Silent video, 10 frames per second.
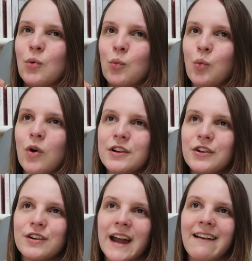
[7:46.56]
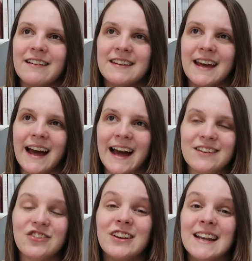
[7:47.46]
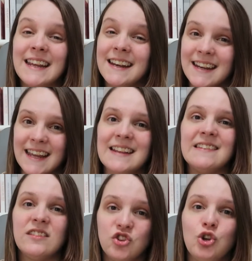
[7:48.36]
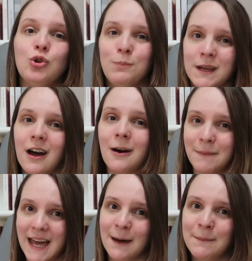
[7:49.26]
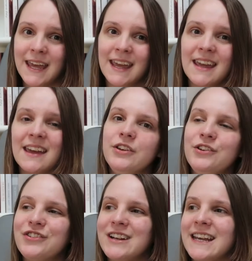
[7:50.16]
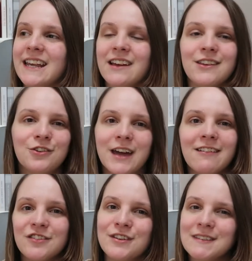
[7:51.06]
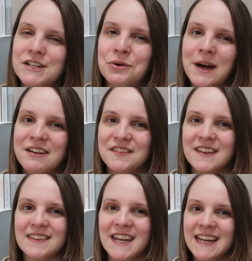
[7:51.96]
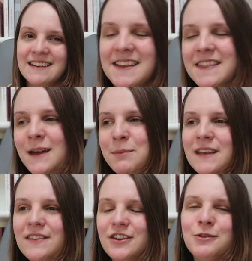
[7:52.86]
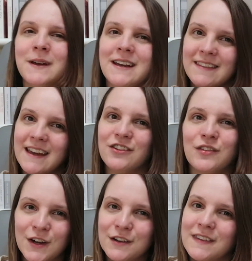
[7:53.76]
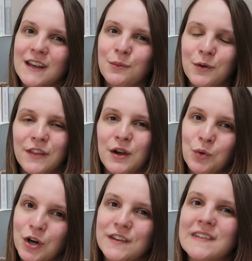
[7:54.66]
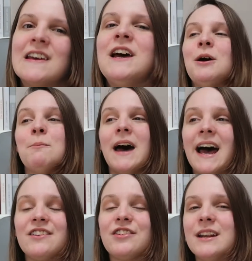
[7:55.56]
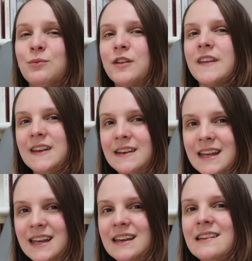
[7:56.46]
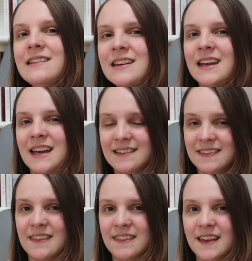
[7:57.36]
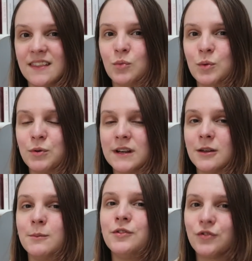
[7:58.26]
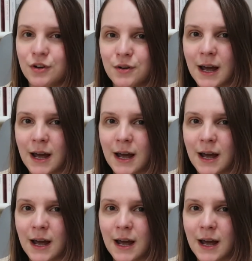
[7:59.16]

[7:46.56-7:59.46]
what your character actually needs to become happy. Usually your character isn't aware of this need. They're being stupid, they're just focusing on what they want. But actually what they need is the thing that will bring them true